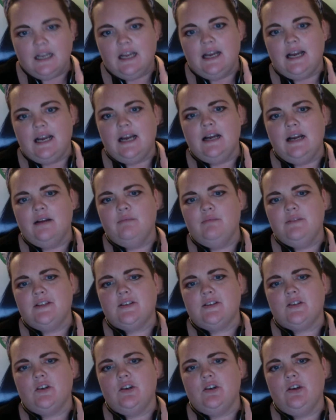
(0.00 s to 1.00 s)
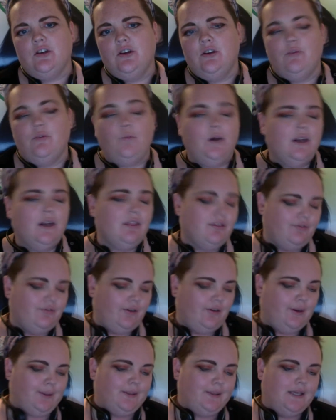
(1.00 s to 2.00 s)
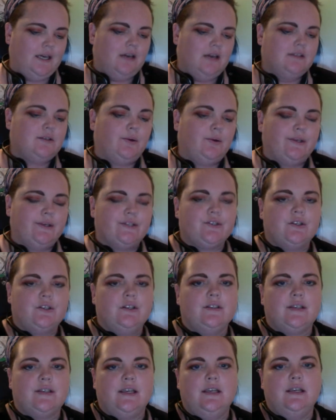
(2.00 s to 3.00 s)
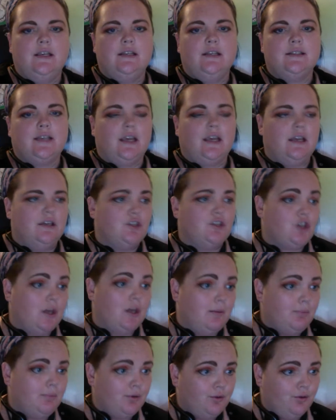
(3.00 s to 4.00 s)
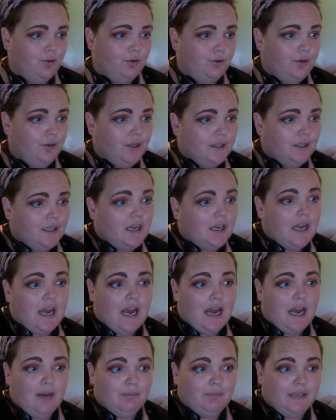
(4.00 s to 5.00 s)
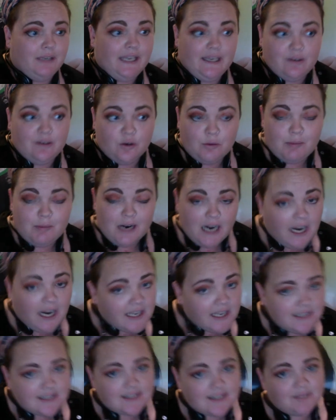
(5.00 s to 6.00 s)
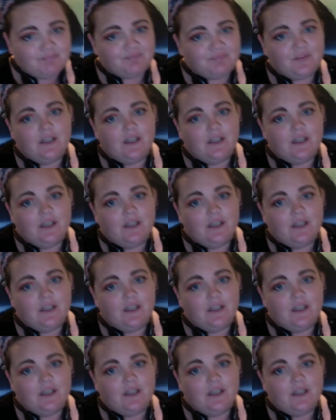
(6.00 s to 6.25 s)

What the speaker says: one of the frequently asked questions is, can shampoo kill mites?